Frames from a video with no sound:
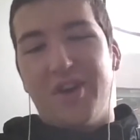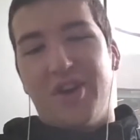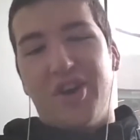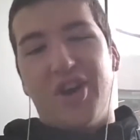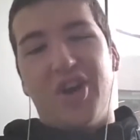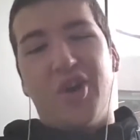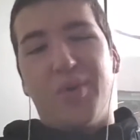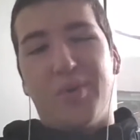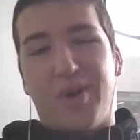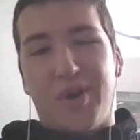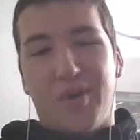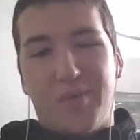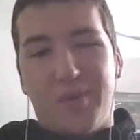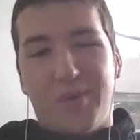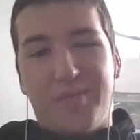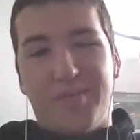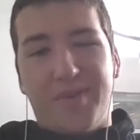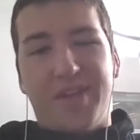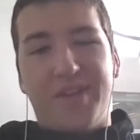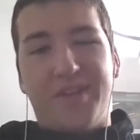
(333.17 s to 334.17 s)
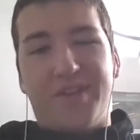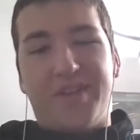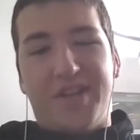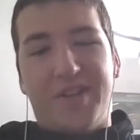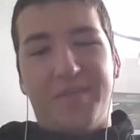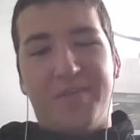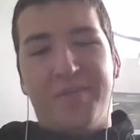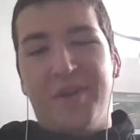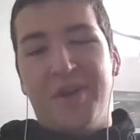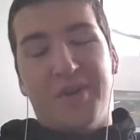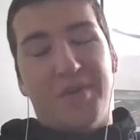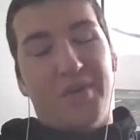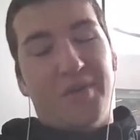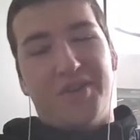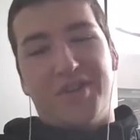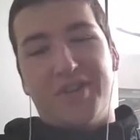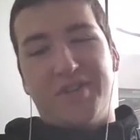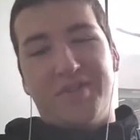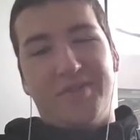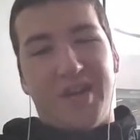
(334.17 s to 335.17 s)
oh, we're a one-man team,
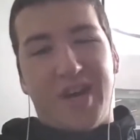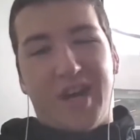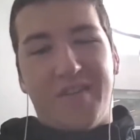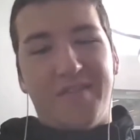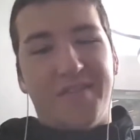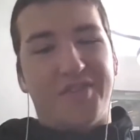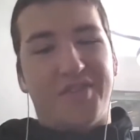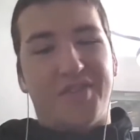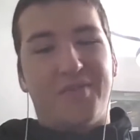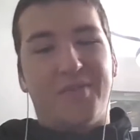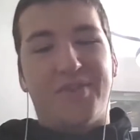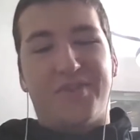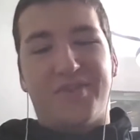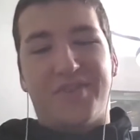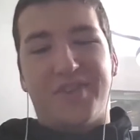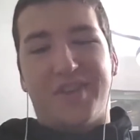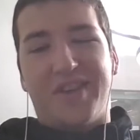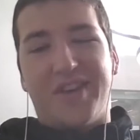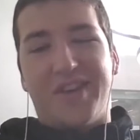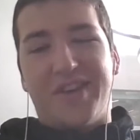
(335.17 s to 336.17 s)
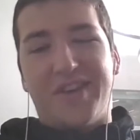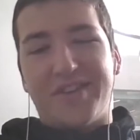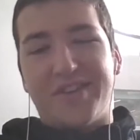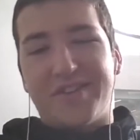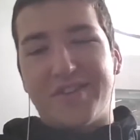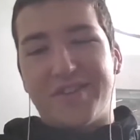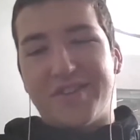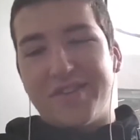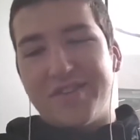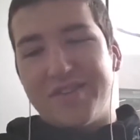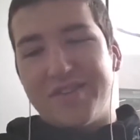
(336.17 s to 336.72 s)
which obviously wasn't the case.